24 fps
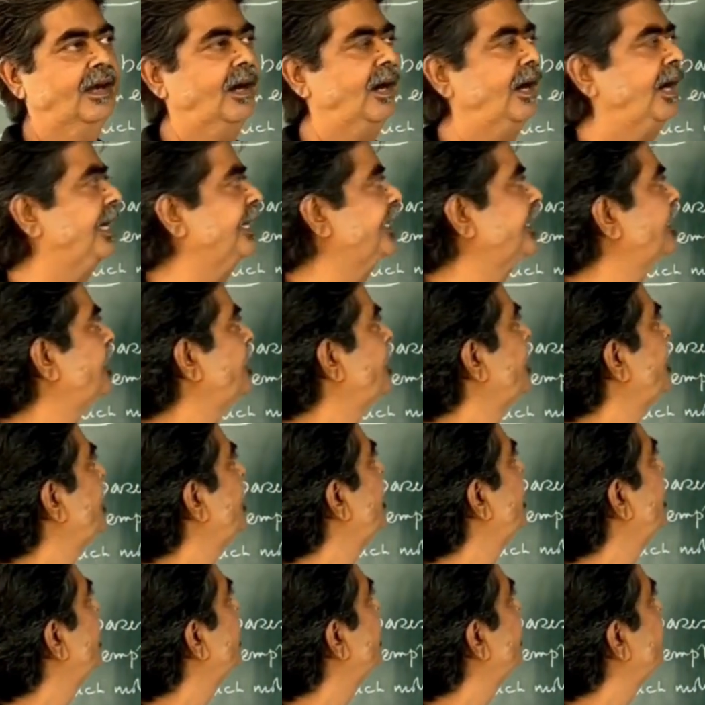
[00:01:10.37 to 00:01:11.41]
I
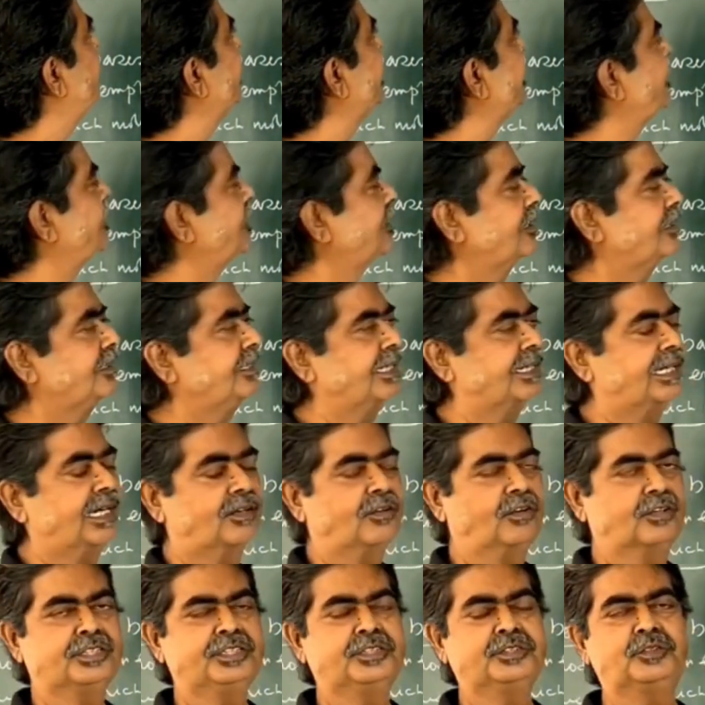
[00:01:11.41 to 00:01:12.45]
repeat that
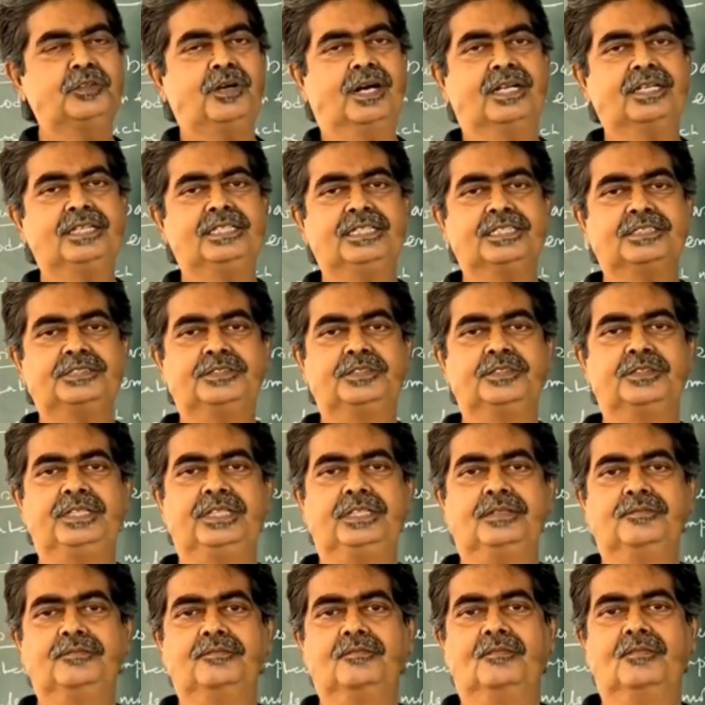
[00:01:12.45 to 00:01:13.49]
according to Arrhenius
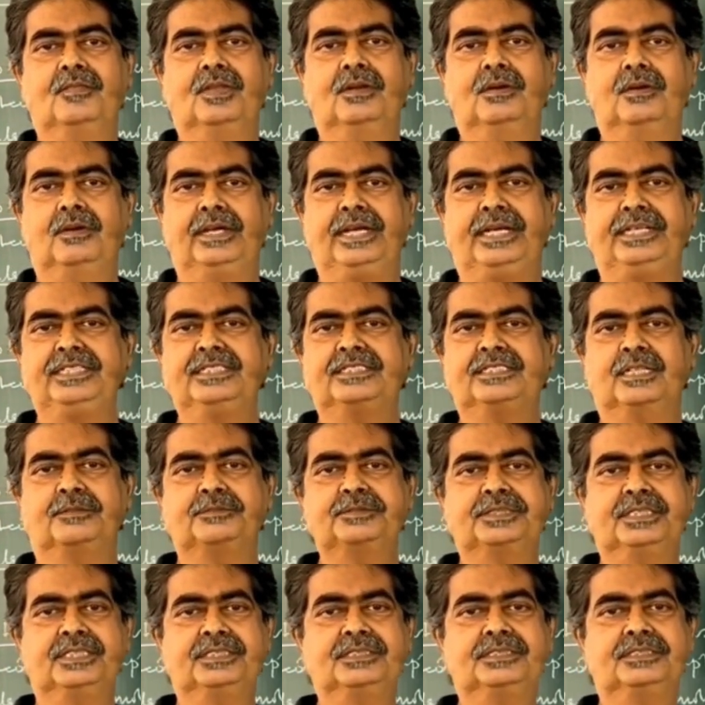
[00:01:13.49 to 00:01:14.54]
theory, any
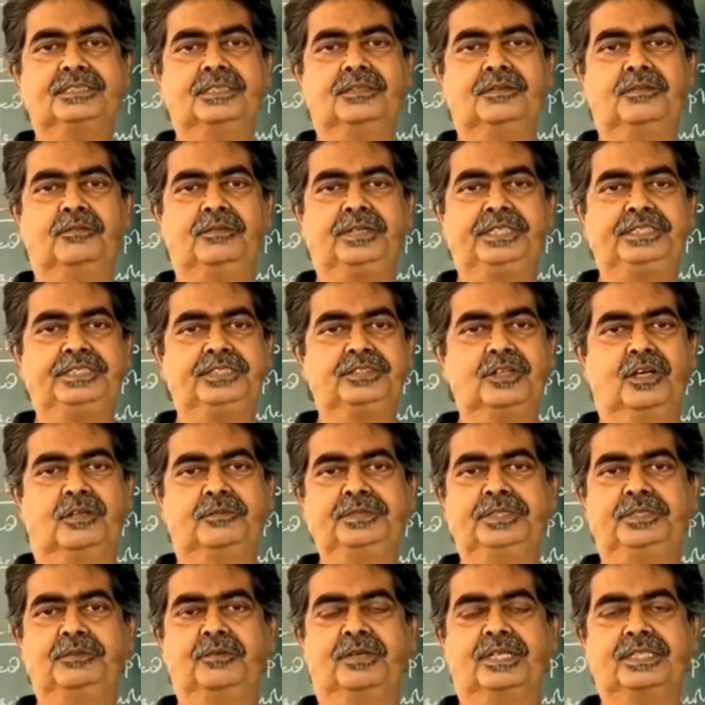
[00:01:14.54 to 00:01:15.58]
substance when
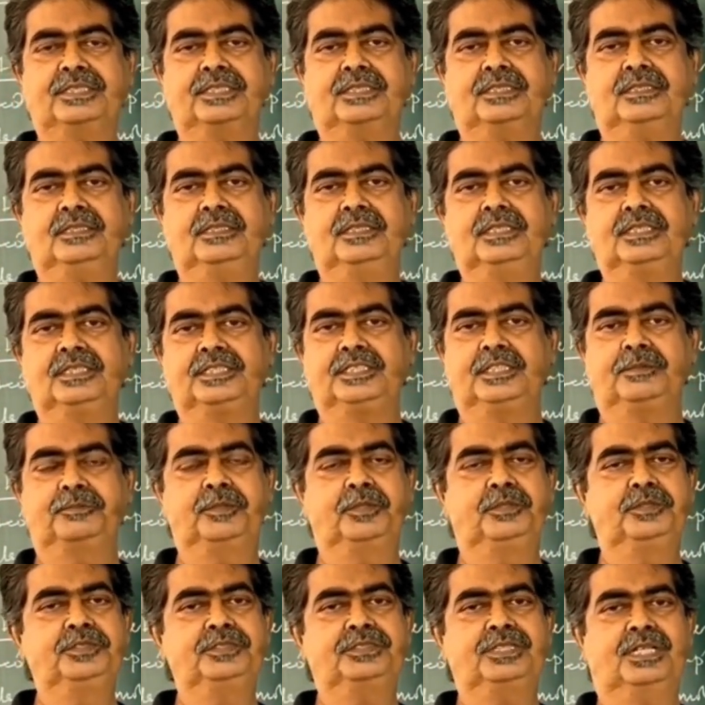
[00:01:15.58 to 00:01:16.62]
dissolved in water, they
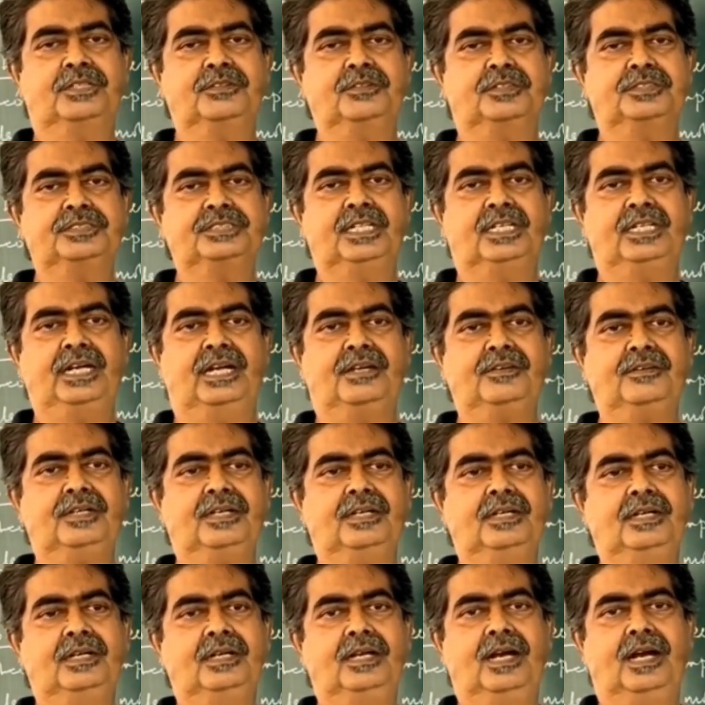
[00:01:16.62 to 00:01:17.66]
produce hydroxyl
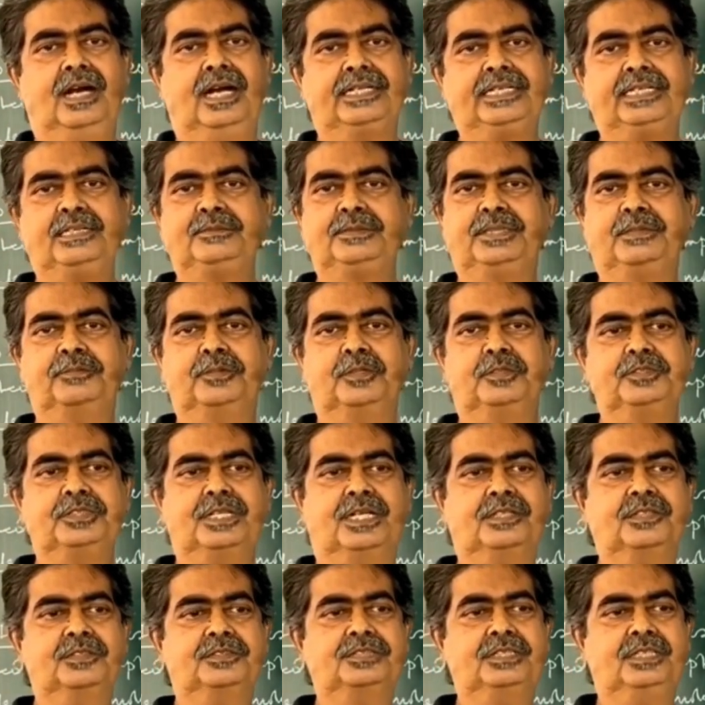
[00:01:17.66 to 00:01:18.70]
ion, and if they produce
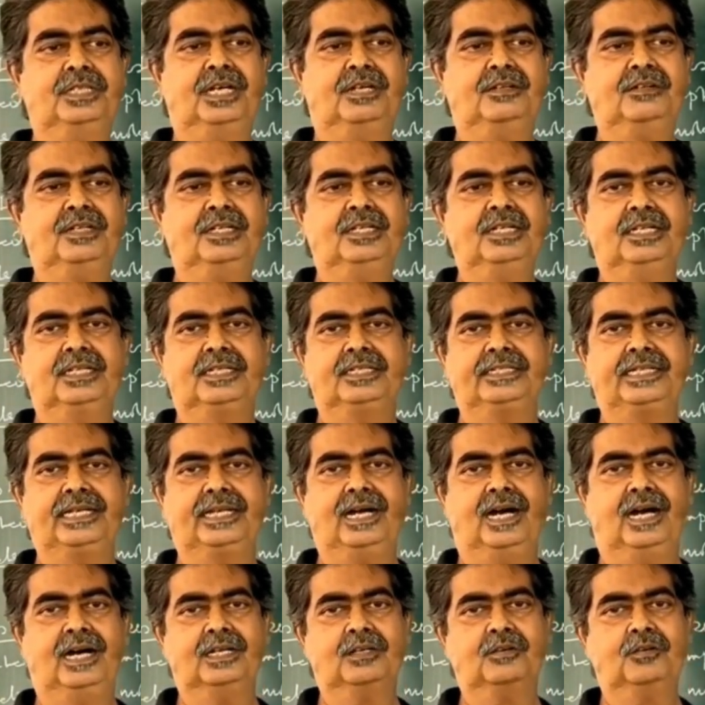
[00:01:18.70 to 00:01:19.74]
hydroxyl ion,
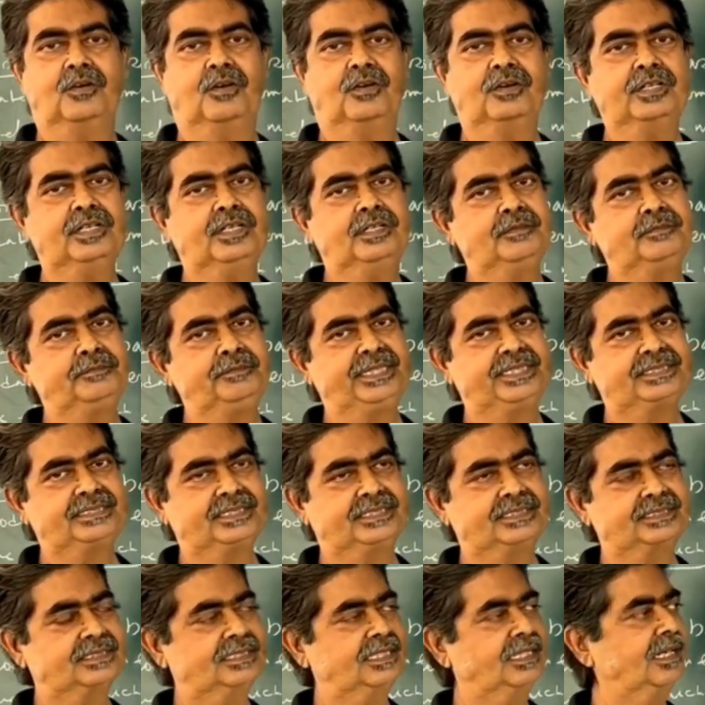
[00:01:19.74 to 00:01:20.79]
they are called
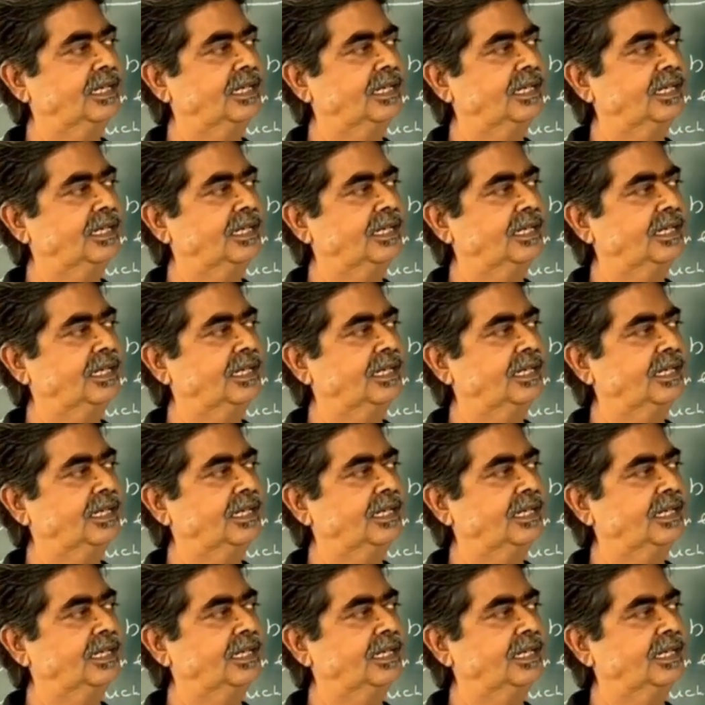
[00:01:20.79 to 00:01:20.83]
bases,